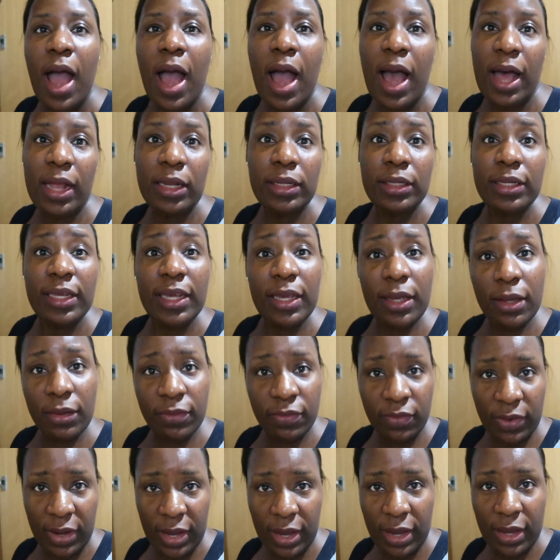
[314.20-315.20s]
and
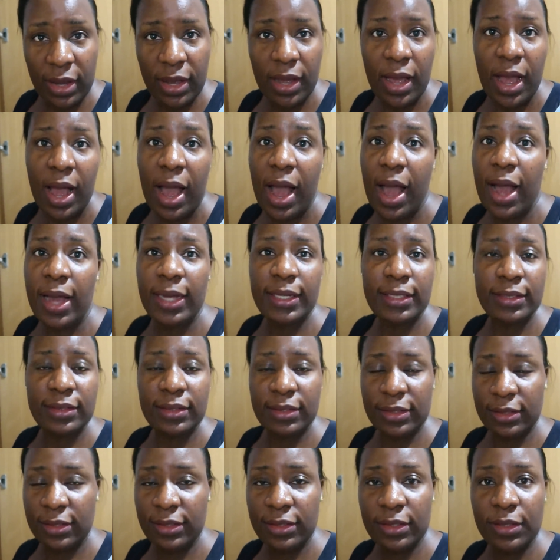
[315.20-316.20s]
Eva are in
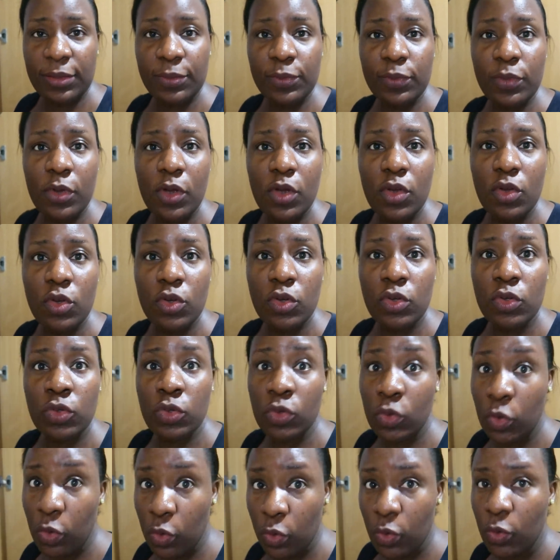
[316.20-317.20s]
the same
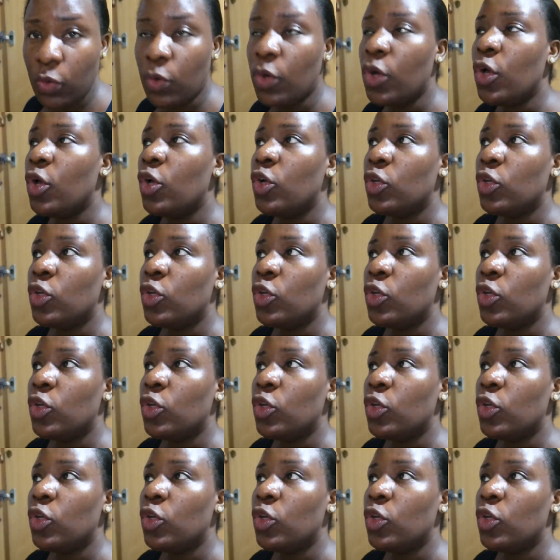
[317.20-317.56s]
school.